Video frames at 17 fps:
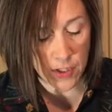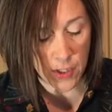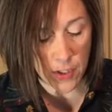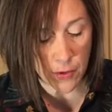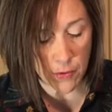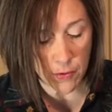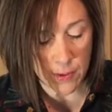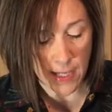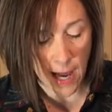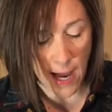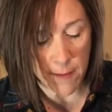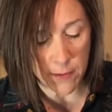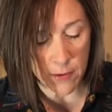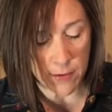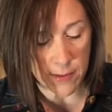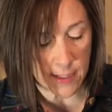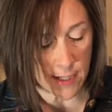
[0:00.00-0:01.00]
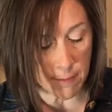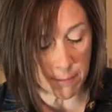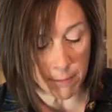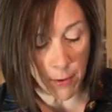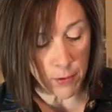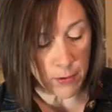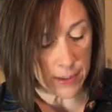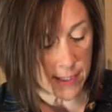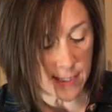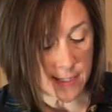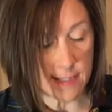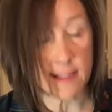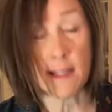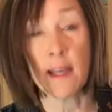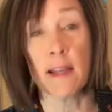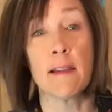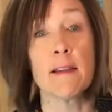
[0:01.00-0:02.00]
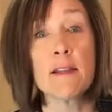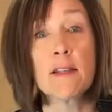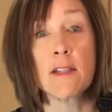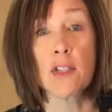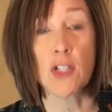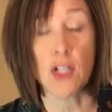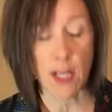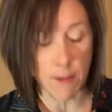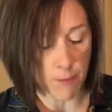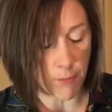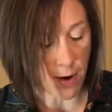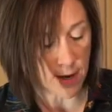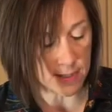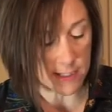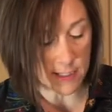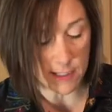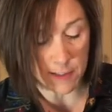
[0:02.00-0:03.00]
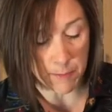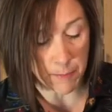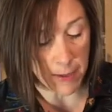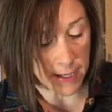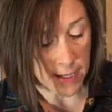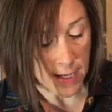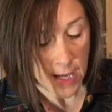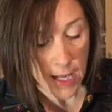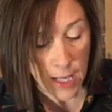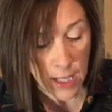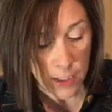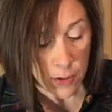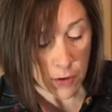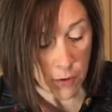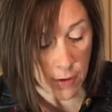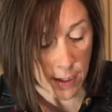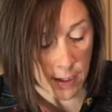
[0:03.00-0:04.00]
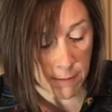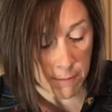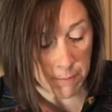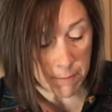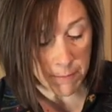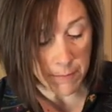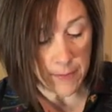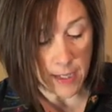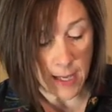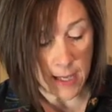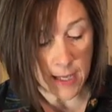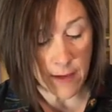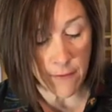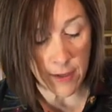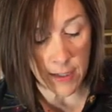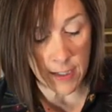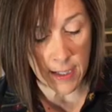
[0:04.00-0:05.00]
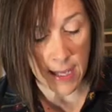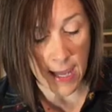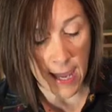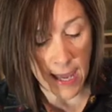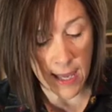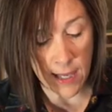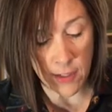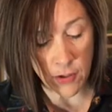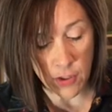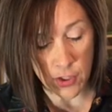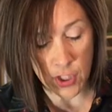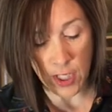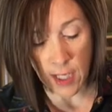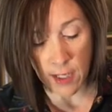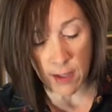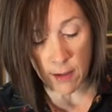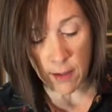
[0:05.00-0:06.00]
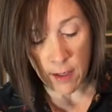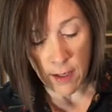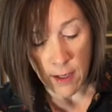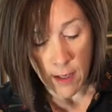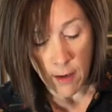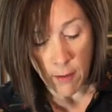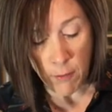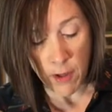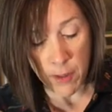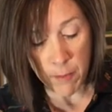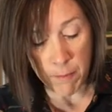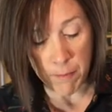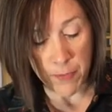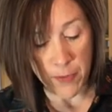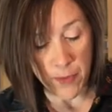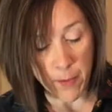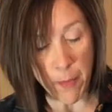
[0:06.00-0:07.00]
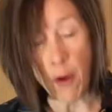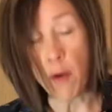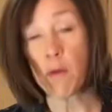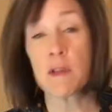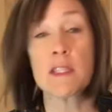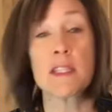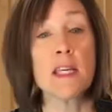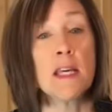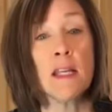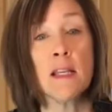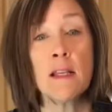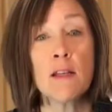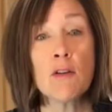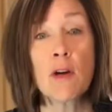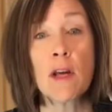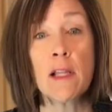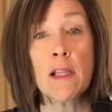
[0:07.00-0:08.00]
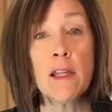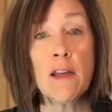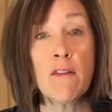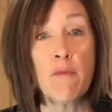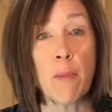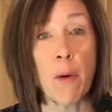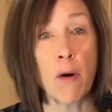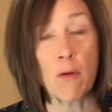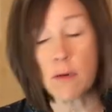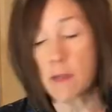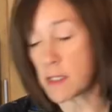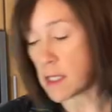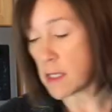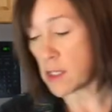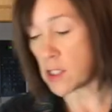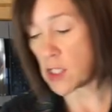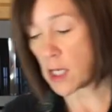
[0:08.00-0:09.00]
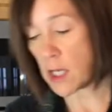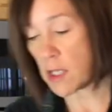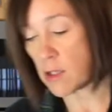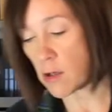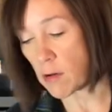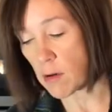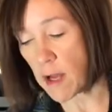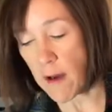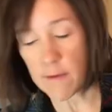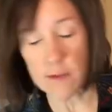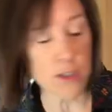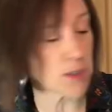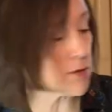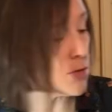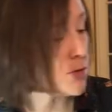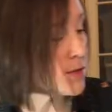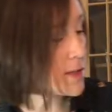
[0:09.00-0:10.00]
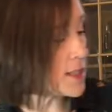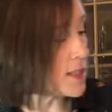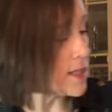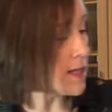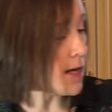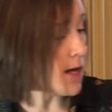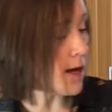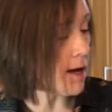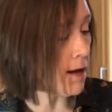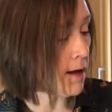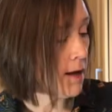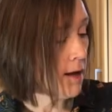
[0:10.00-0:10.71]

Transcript: use, I'm using boneless, skinless chicken breasts, but you can even can your chicken with the bones in. You can leave bones in the chicken. You don't have to use the